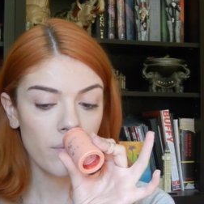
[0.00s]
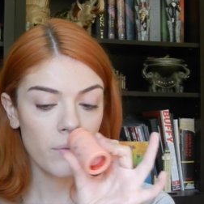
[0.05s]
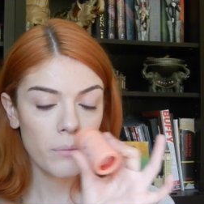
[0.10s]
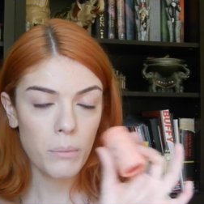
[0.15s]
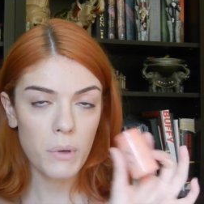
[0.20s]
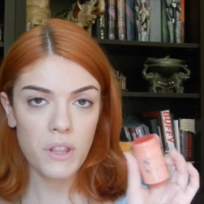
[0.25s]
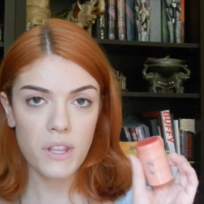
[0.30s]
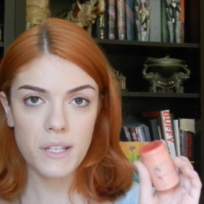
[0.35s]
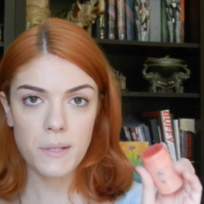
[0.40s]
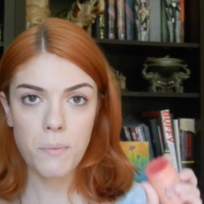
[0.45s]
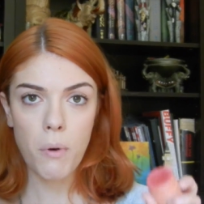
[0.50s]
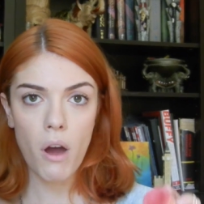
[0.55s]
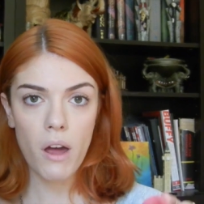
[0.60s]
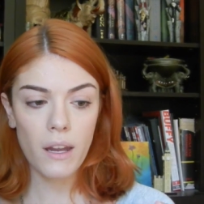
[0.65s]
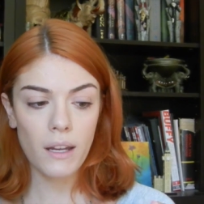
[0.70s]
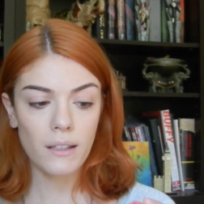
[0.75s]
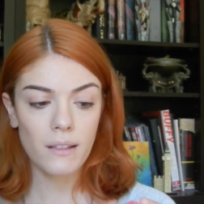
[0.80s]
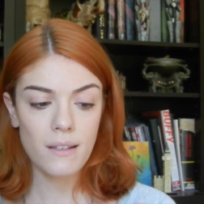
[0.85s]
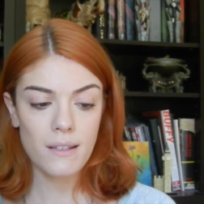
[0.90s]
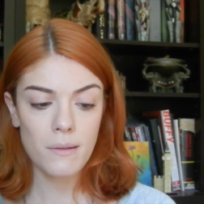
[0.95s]
but this
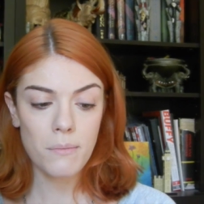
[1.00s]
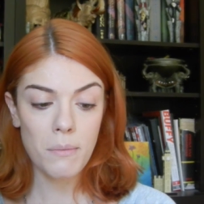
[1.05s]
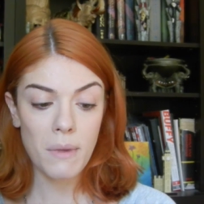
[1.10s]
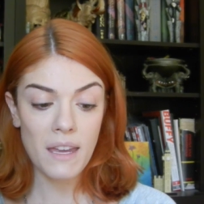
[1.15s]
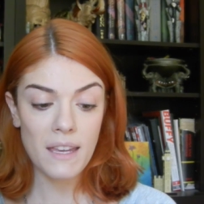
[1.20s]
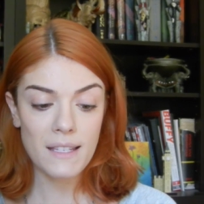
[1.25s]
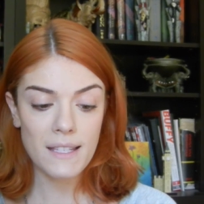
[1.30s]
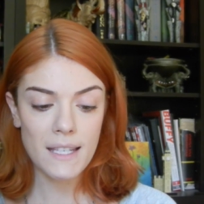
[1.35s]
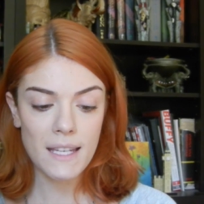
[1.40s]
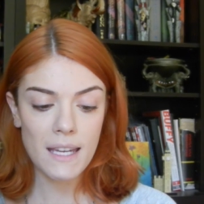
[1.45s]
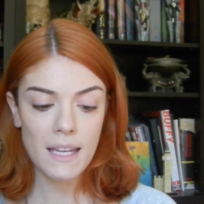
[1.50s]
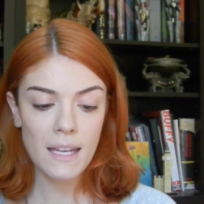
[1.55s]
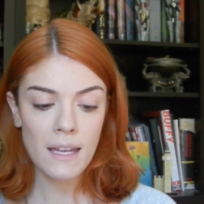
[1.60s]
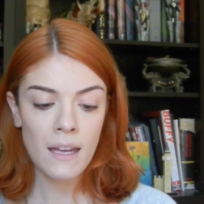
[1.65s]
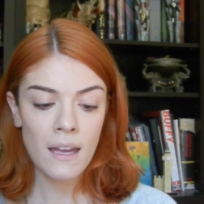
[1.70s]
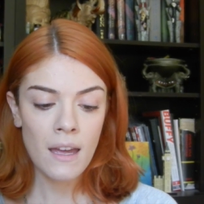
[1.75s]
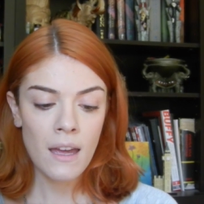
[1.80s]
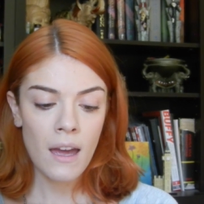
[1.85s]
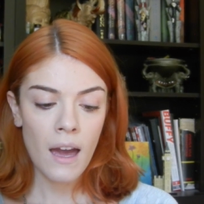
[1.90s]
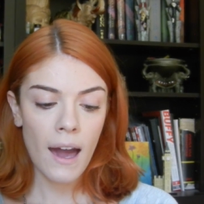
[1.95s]
product is
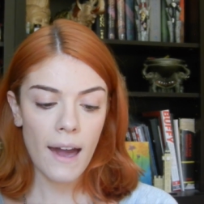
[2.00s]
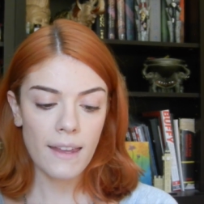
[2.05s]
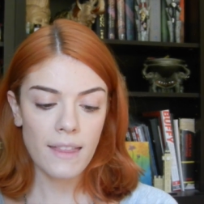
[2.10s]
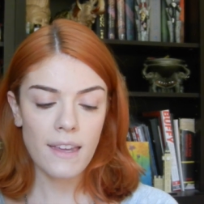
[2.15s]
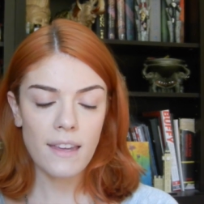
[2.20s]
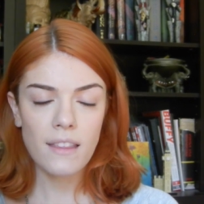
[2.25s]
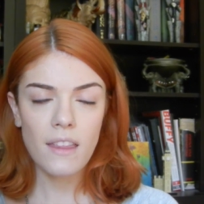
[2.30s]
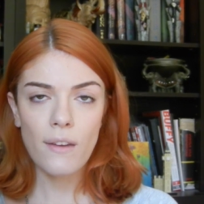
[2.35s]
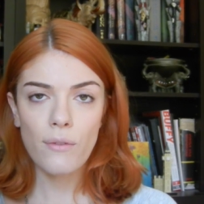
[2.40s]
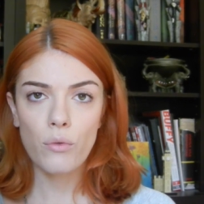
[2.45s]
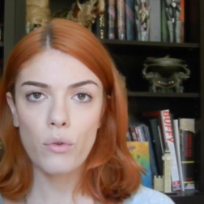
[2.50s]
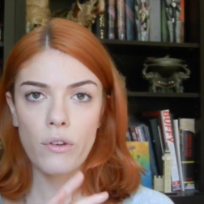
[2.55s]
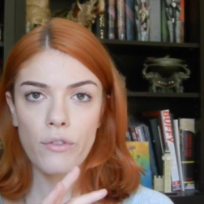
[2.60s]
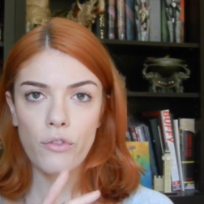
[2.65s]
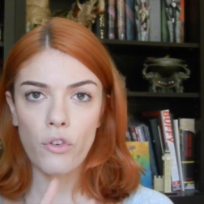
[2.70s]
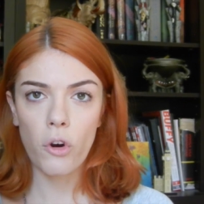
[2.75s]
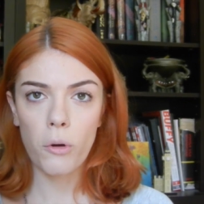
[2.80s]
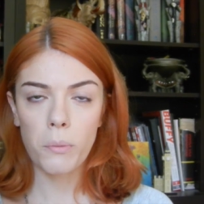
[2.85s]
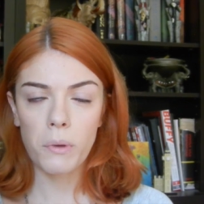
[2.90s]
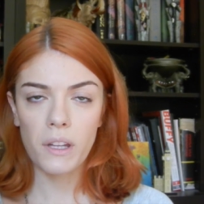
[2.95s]
amazing. I think they've
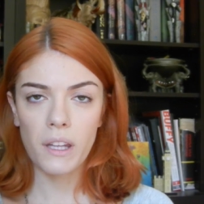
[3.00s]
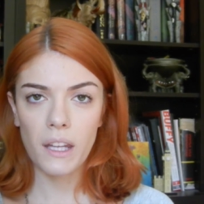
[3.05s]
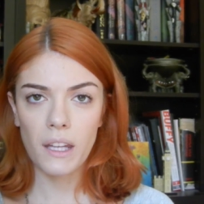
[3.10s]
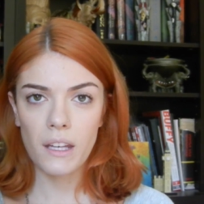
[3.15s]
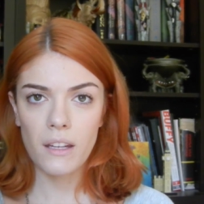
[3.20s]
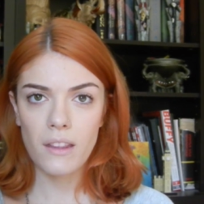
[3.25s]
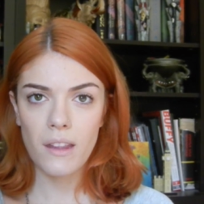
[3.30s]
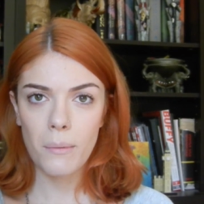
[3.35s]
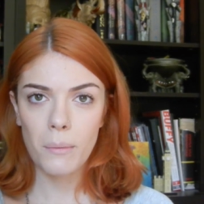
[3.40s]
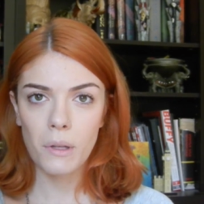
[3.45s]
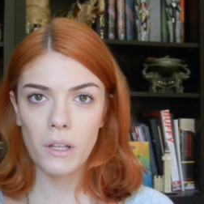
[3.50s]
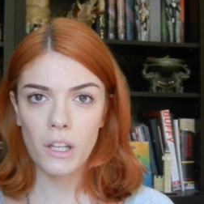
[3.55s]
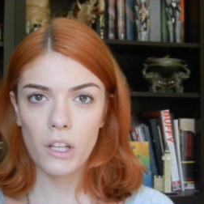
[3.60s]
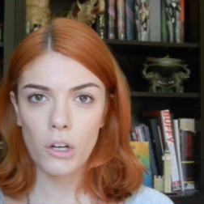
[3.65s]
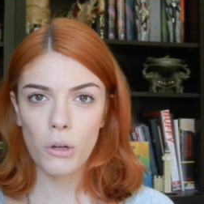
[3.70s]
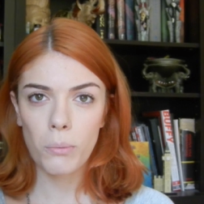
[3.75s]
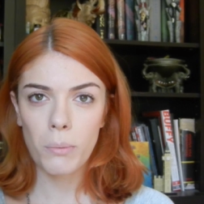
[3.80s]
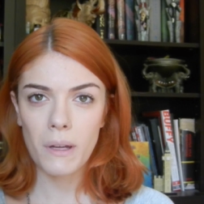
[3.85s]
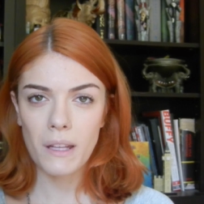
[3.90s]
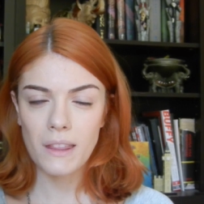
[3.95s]
reformulated them a
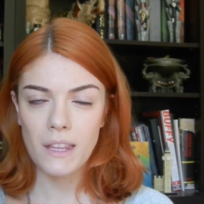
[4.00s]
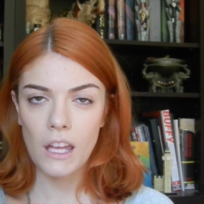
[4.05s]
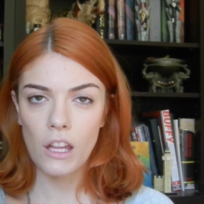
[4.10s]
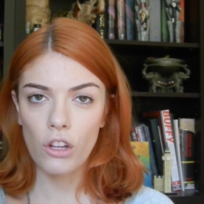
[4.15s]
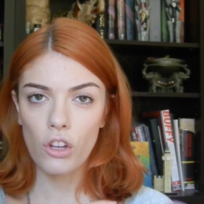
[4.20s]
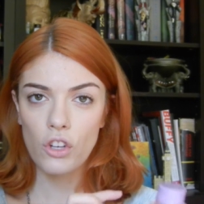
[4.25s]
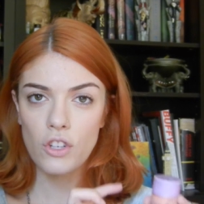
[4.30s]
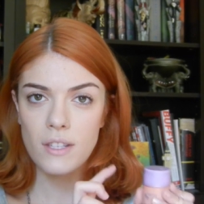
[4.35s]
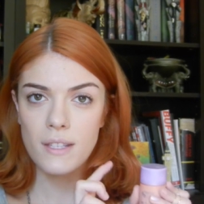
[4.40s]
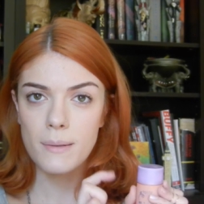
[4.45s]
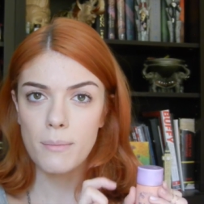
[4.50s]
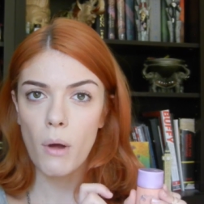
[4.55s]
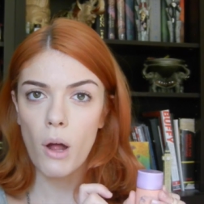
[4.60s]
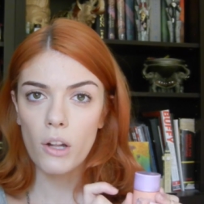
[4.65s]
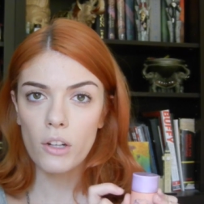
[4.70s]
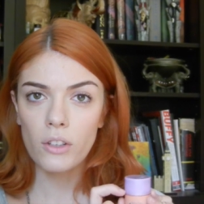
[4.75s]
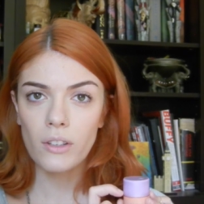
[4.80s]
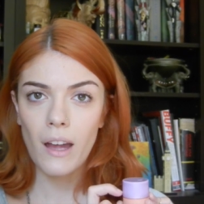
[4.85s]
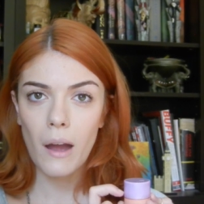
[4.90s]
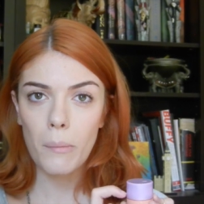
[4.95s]
little bit. They look
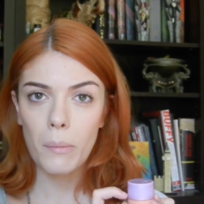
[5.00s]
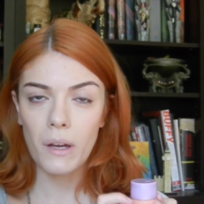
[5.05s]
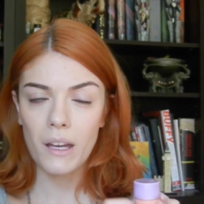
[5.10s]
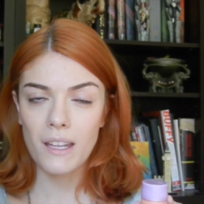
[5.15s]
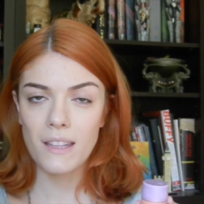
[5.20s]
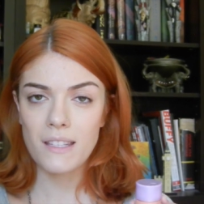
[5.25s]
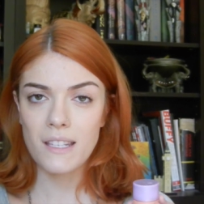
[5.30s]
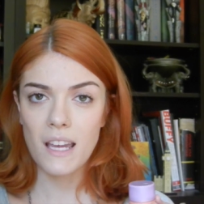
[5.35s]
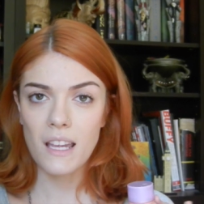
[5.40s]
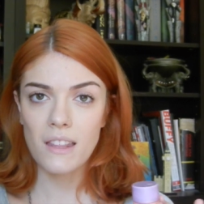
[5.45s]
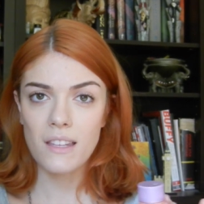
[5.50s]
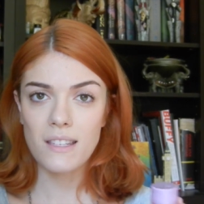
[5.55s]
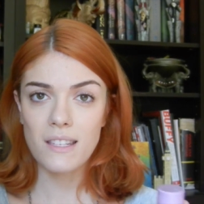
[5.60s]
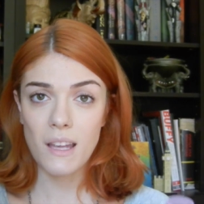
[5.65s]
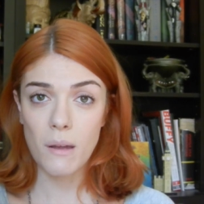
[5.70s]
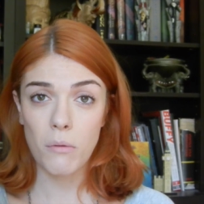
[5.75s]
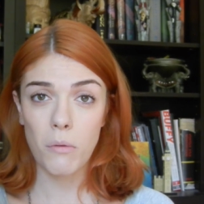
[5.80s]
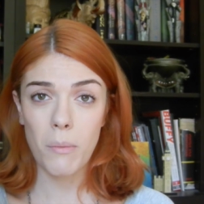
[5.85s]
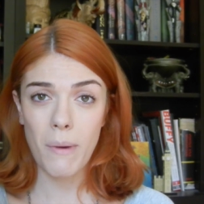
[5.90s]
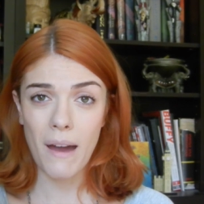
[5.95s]
smaller now but contain the
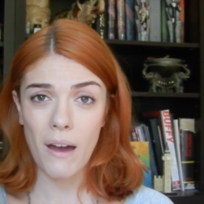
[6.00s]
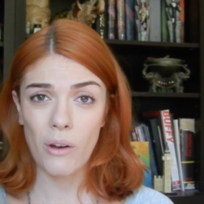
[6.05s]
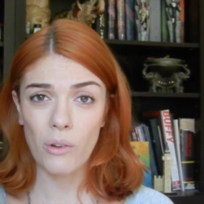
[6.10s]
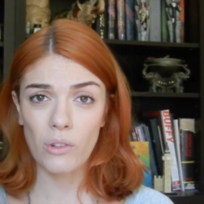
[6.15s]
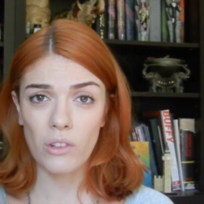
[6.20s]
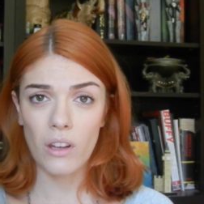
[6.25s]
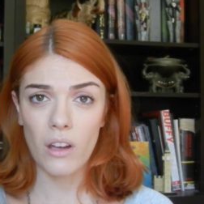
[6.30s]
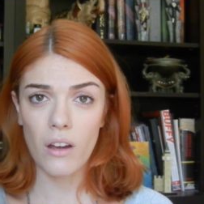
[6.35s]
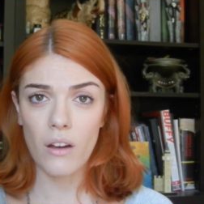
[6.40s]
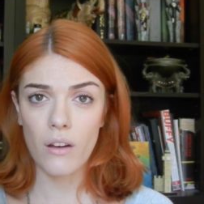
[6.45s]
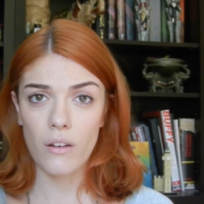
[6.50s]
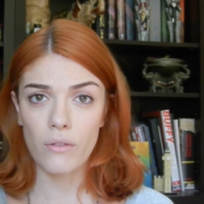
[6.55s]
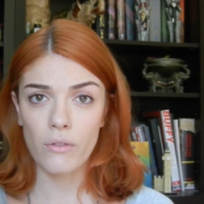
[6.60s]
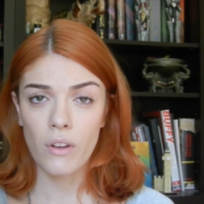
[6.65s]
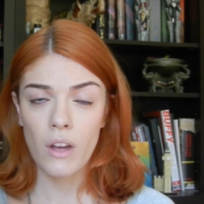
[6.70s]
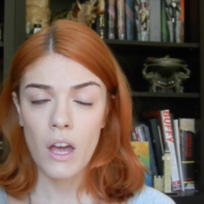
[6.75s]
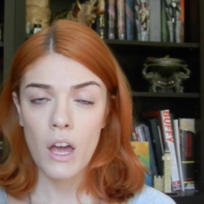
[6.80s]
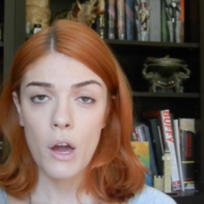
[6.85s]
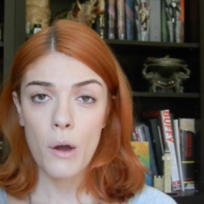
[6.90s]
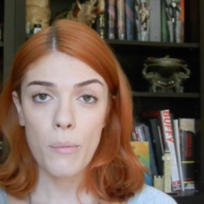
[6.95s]
same amount
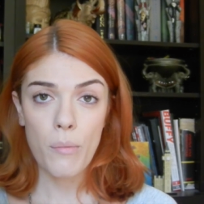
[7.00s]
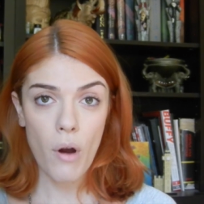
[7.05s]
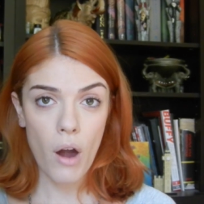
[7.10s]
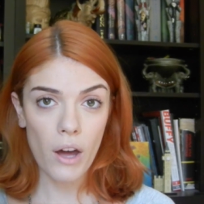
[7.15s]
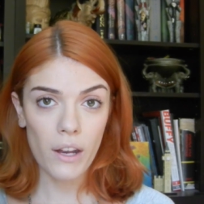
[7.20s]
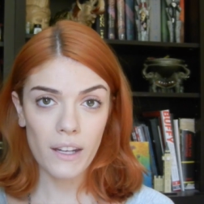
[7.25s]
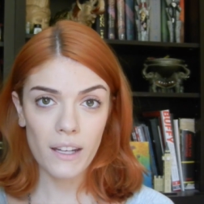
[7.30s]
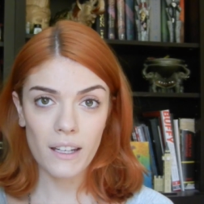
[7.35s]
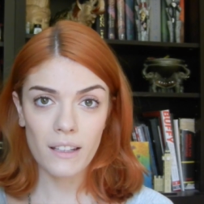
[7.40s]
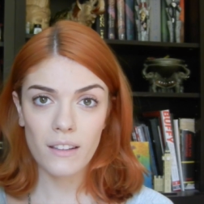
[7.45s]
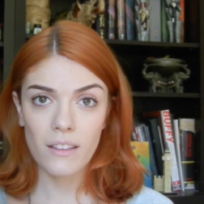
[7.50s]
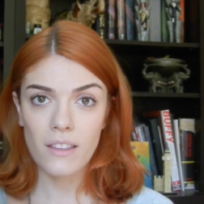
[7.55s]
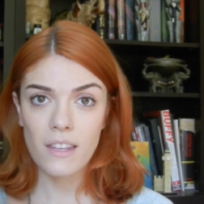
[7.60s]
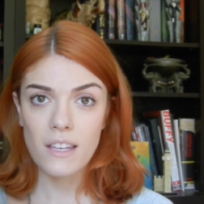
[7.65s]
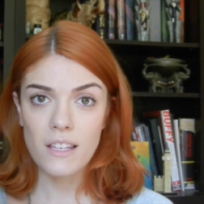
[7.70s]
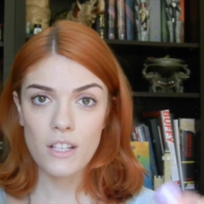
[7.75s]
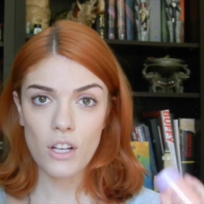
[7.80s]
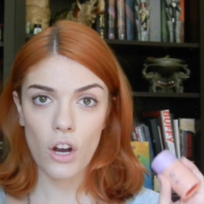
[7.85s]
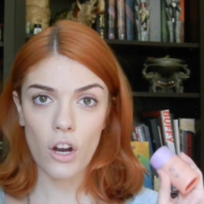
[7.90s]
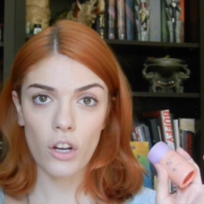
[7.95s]
of product.
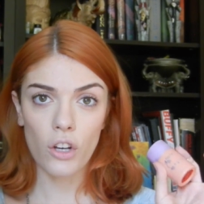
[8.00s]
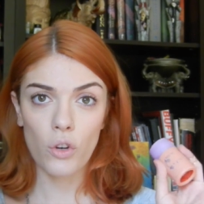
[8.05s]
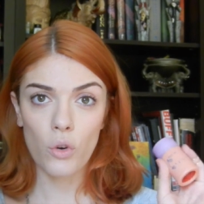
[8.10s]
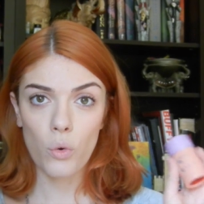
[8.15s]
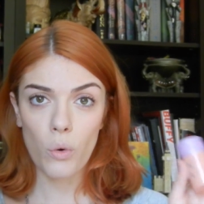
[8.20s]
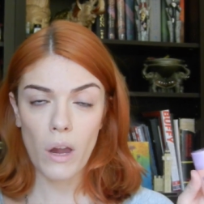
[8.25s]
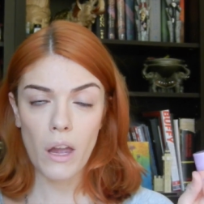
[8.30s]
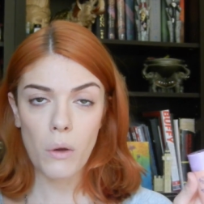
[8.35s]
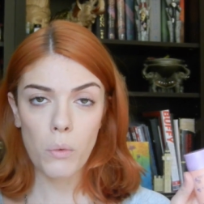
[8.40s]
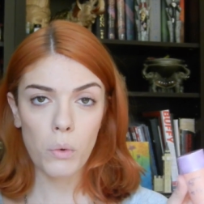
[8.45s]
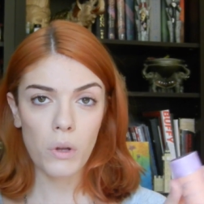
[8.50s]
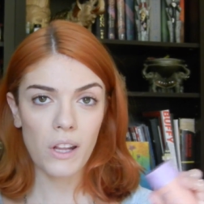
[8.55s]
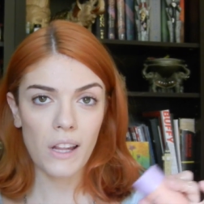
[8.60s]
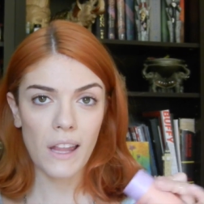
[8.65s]
These are great, will